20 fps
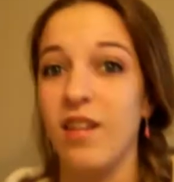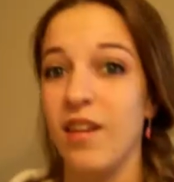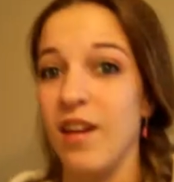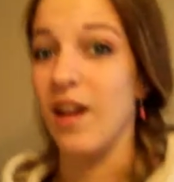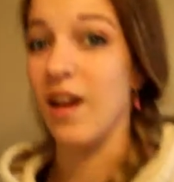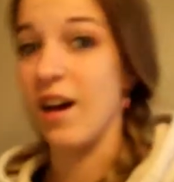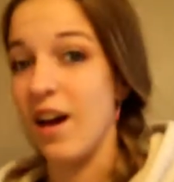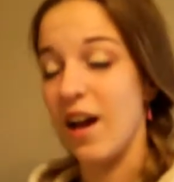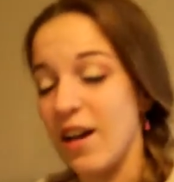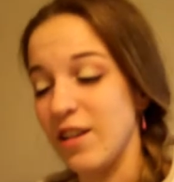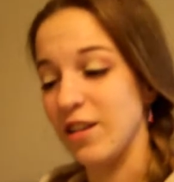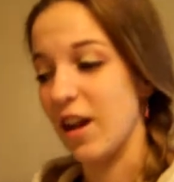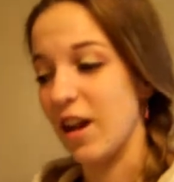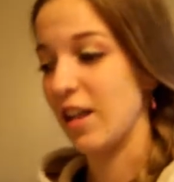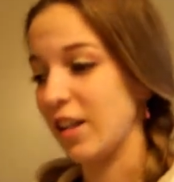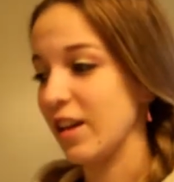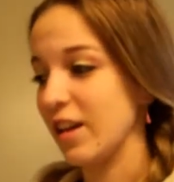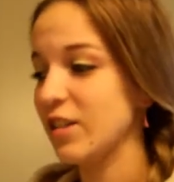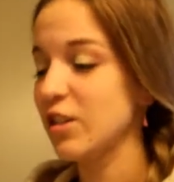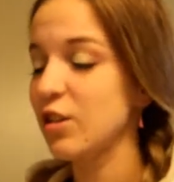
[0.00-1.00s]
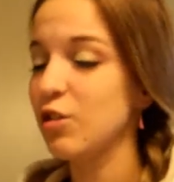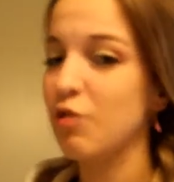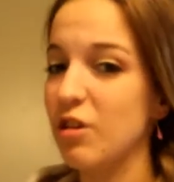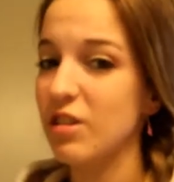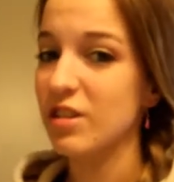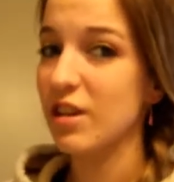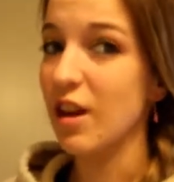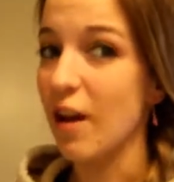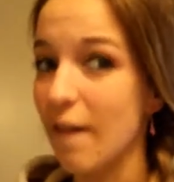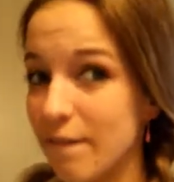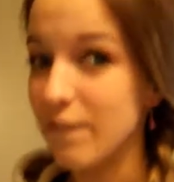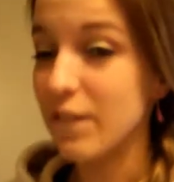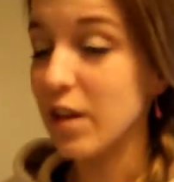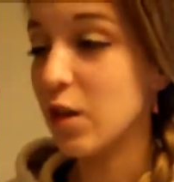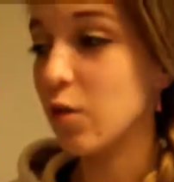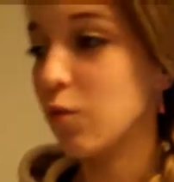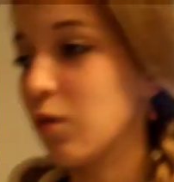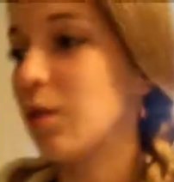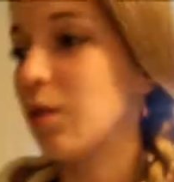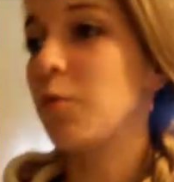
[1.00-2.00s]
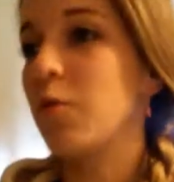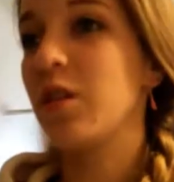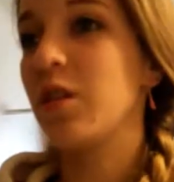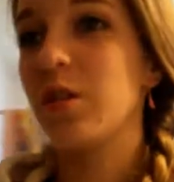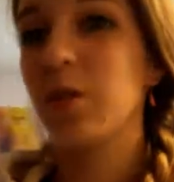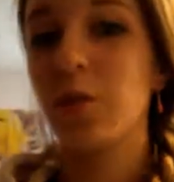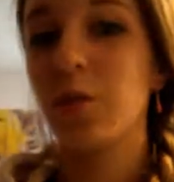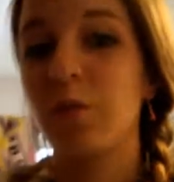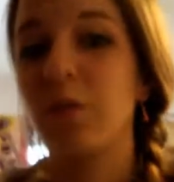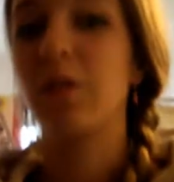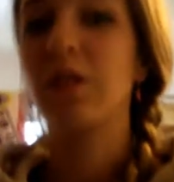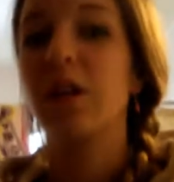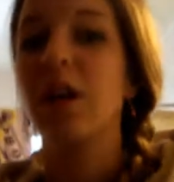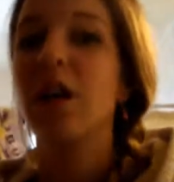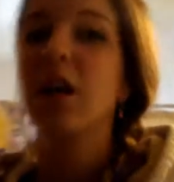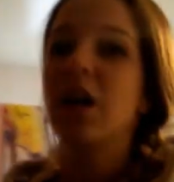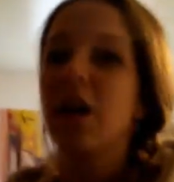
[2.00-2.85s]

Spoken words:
Yeah, I like to dress comfy when I'm going to school,